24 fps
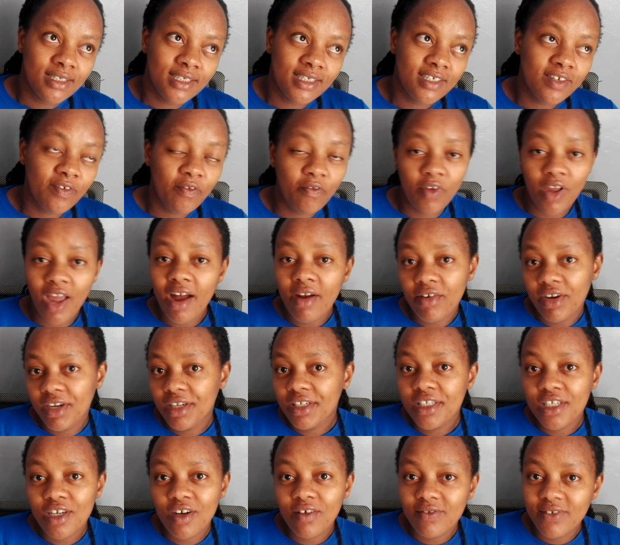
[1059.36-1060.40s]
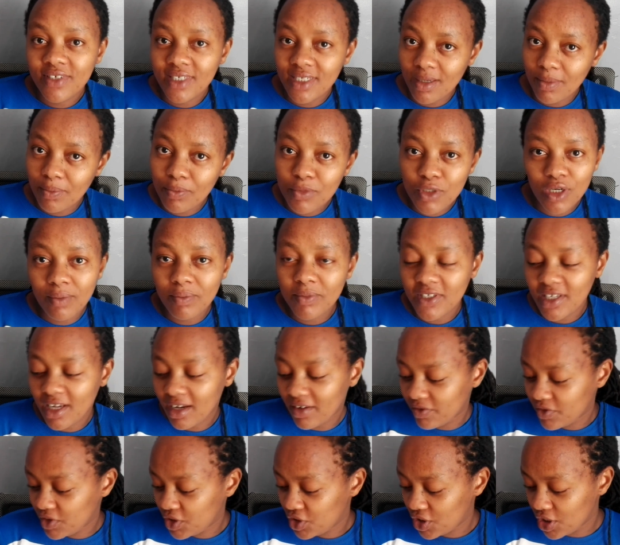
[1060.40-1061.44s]
Severity of symptoms
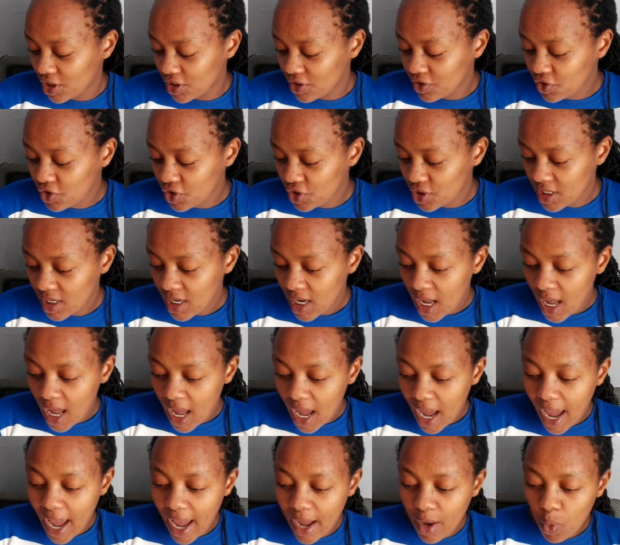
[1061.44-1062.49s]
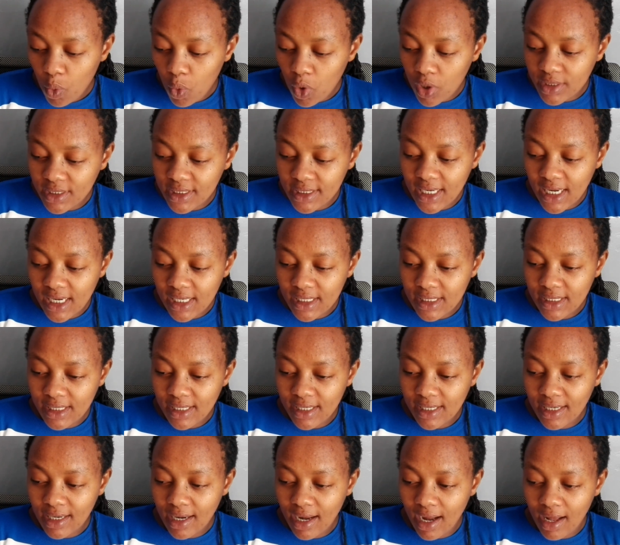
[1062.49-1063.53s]
have changed. I was
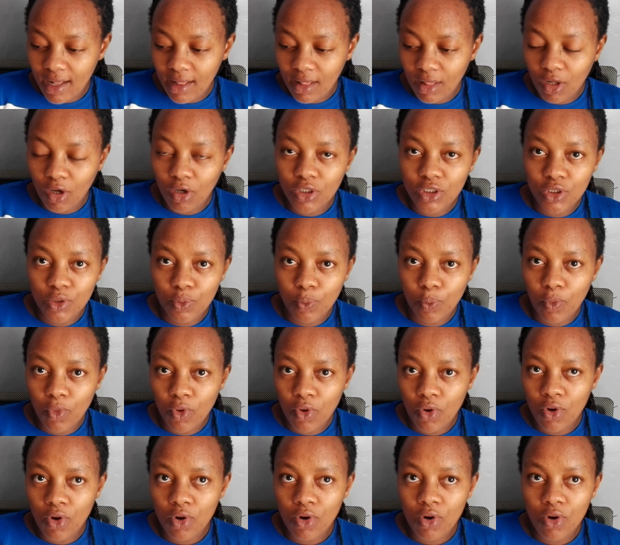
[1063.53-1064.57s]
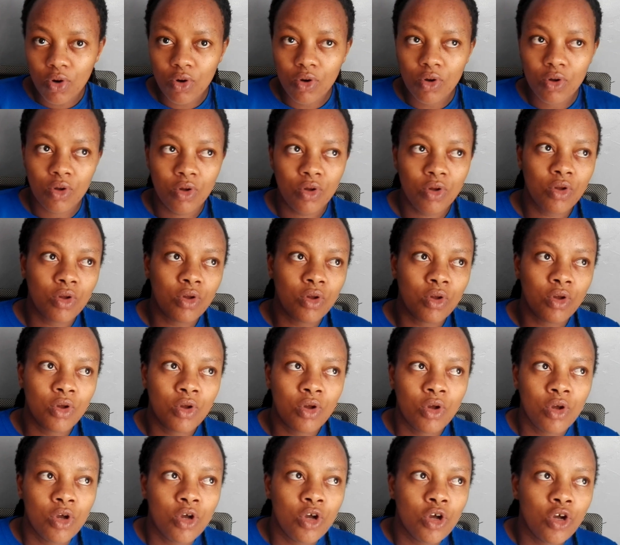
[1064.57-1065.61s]
getting a lot more
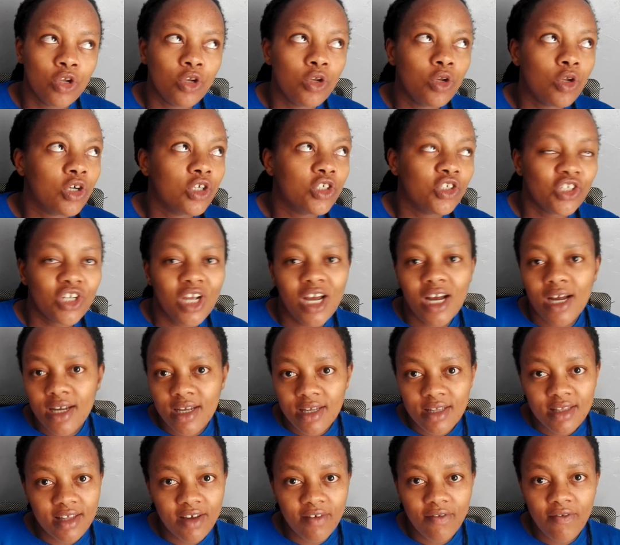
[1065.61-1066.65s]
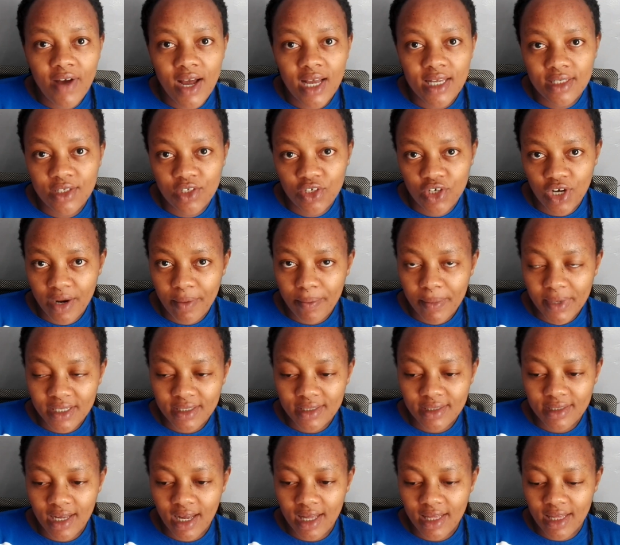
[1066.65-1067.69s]
nausea in the 1st
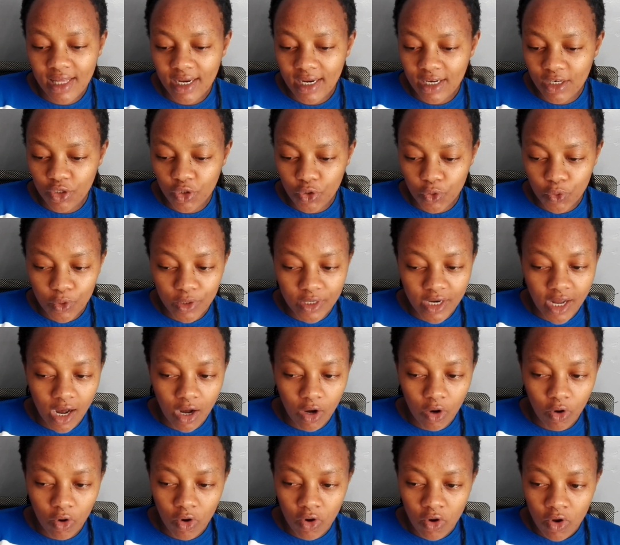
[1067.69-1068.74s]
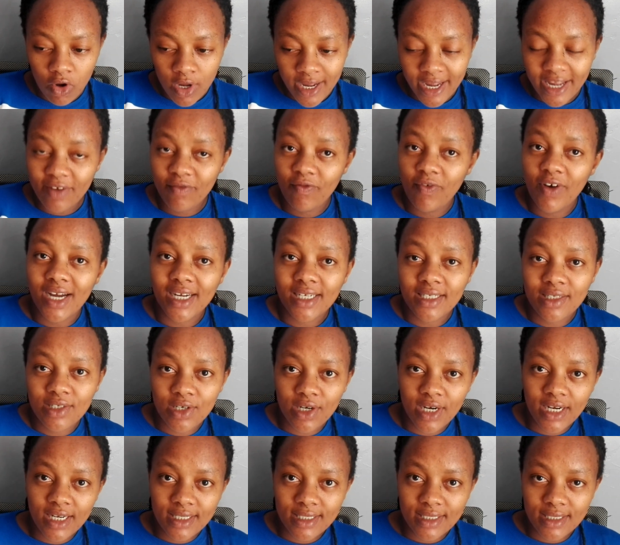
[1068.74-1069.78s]
trimester than I do now. In fact,
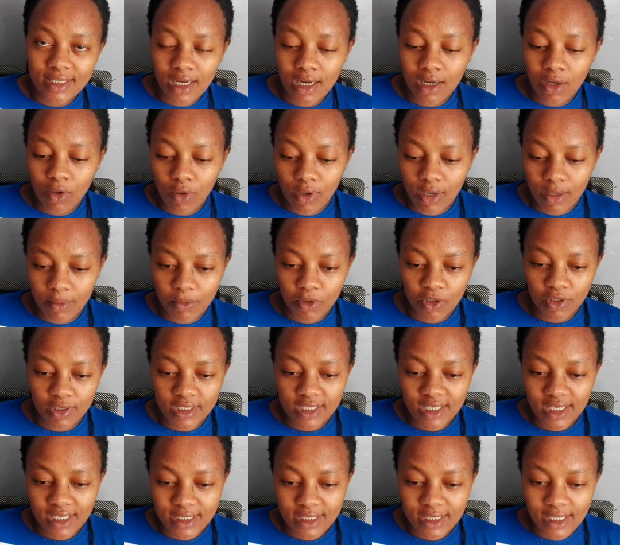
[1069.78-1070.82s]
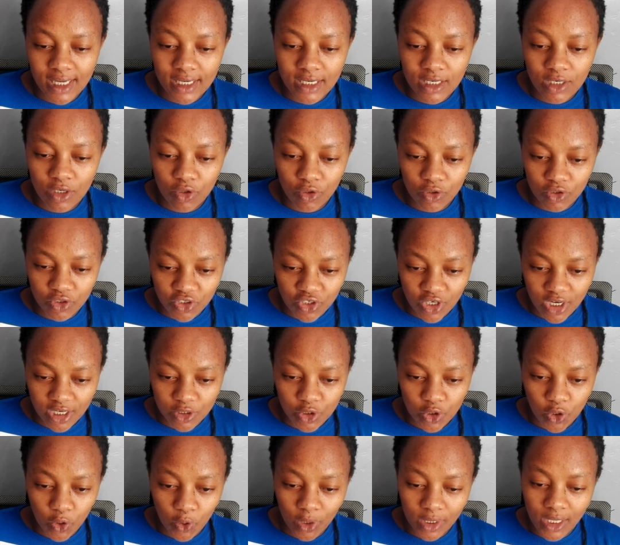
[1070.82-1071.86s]
right now I'm not getting any nausea
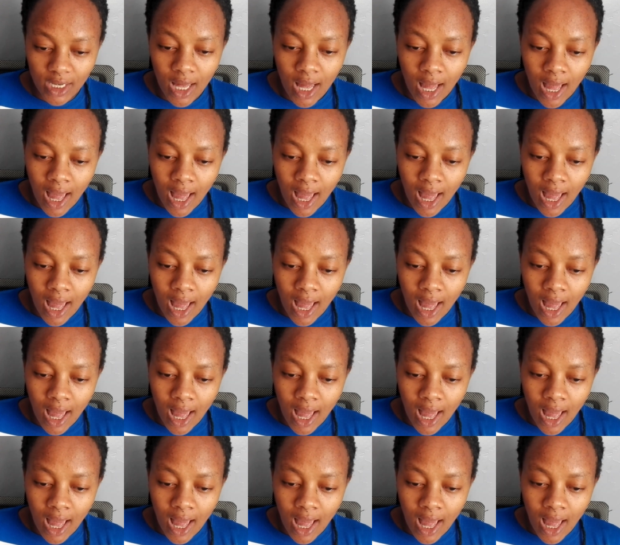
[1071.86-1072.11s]
at all.